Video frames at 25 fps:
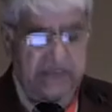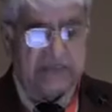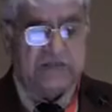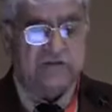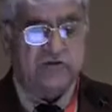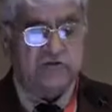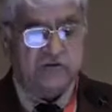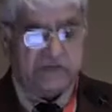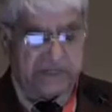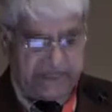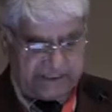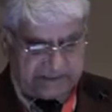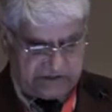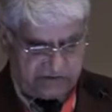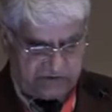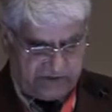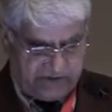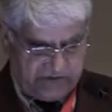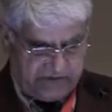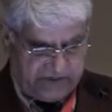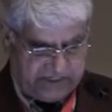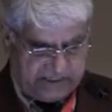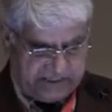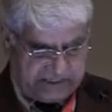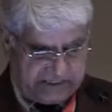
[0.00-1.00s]
So that's what
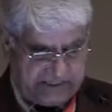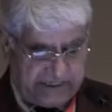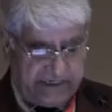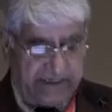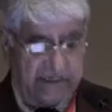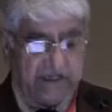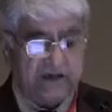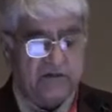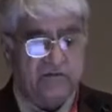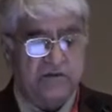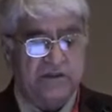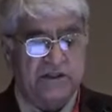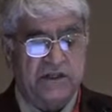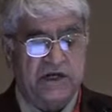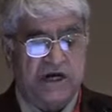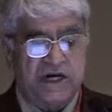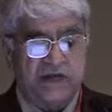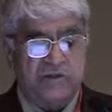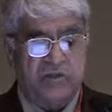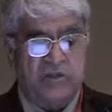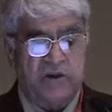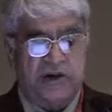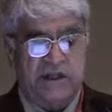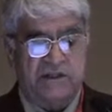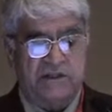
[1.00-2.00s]
we decided with the
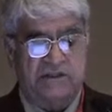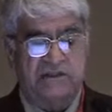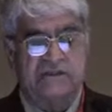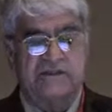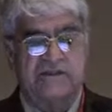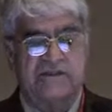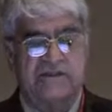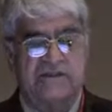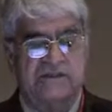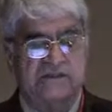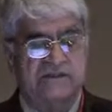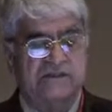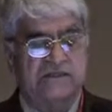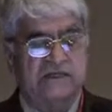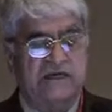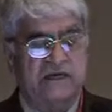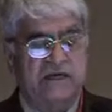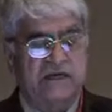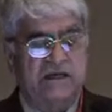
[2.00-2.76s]
hypothesis.